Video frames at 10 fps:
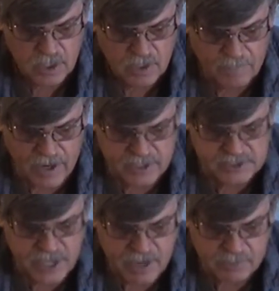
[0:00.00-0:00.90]
By
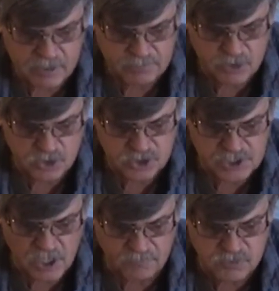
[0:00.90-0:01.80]
examining
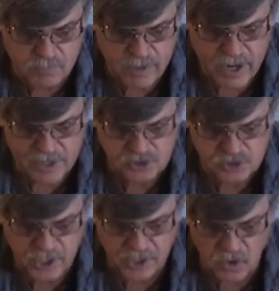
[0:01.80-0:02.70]
yourself, you may
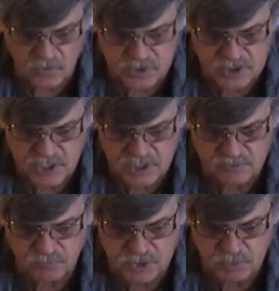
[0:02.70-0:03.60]
ascertain all these things
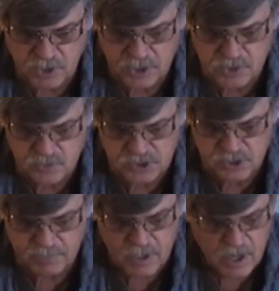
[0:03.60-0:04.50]
of which we accuse
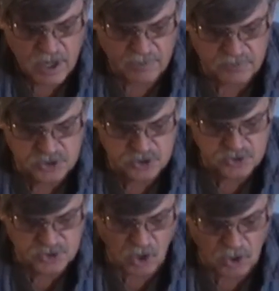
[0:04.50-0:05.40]
him. And the
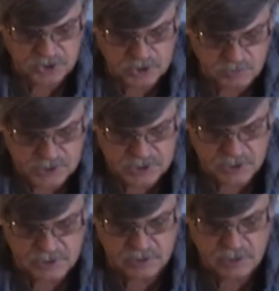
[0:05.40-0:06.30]
Jews also assented,